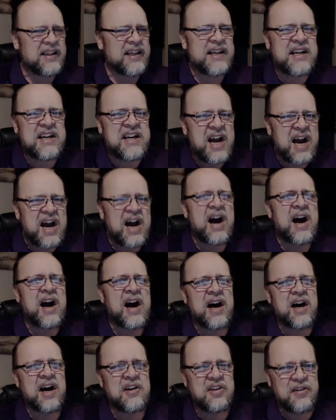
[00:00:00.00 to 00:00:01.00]
that
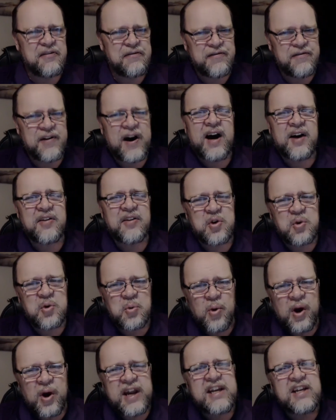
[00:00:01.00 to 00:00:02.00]
God, the Father,
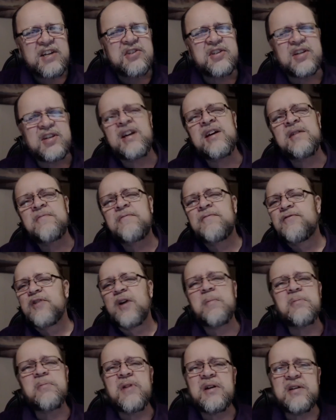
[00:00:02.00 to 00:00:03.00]
raised him
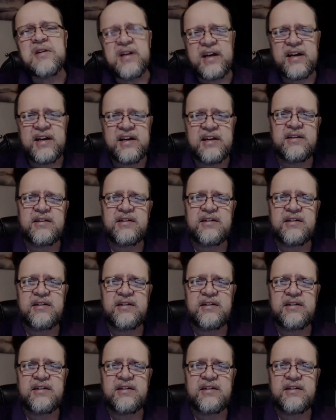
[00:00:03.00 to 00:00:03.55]
from the dead.